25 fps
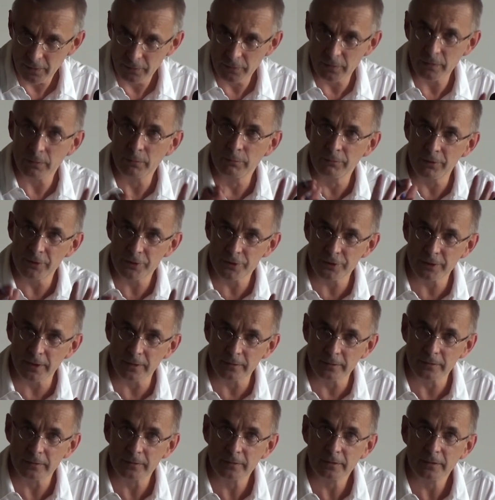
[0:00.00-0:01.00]
the
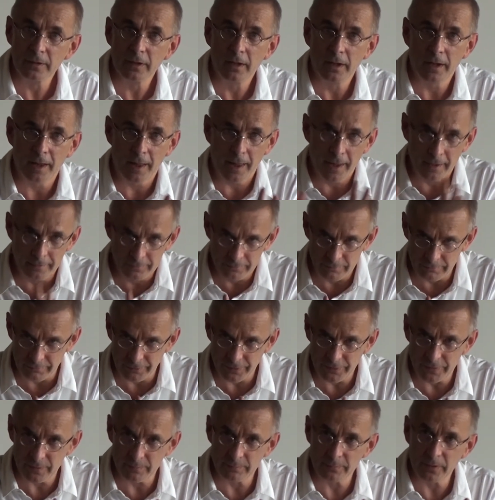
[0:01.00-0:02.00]
original
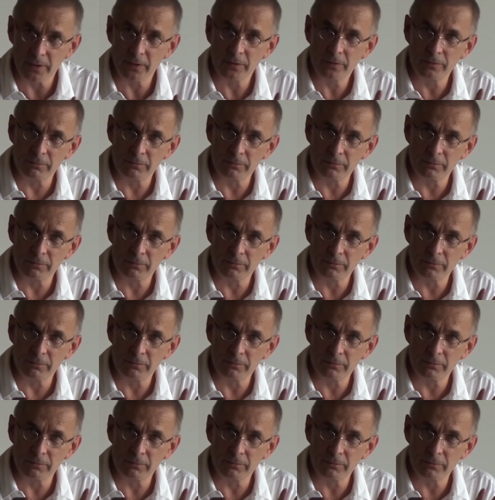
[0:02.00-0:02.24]
algorithm,